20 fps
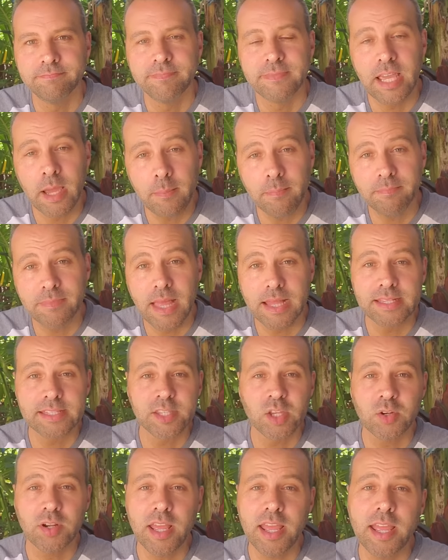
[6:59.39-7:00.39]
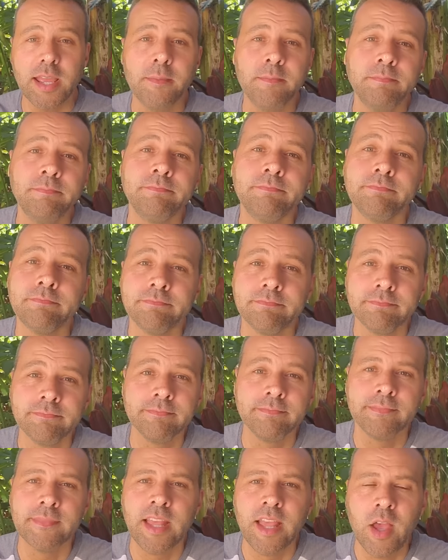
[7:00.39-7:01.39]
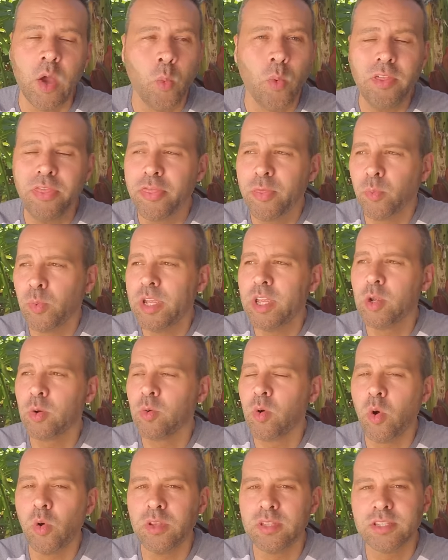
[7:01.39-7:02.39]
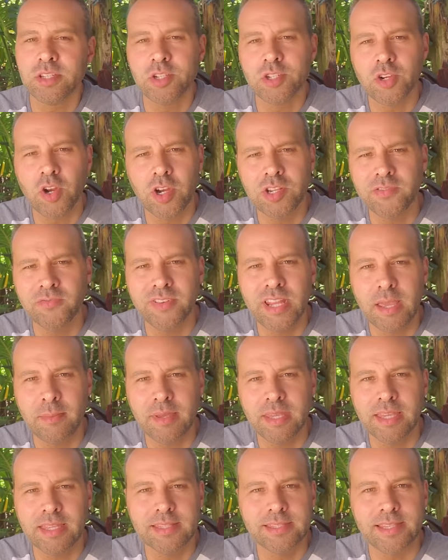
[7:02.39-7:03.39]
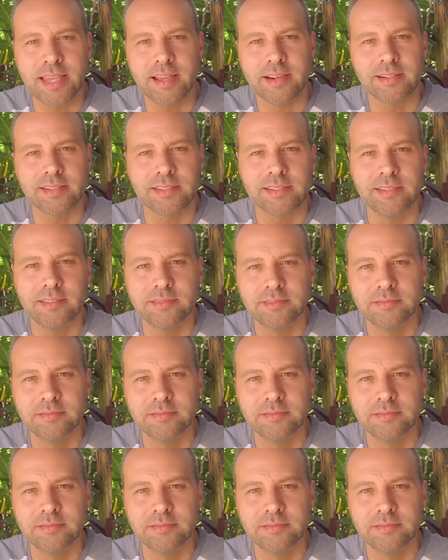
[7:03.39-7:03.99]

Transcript: Yep, that's their name. What three-year-old is in charge of naming insects?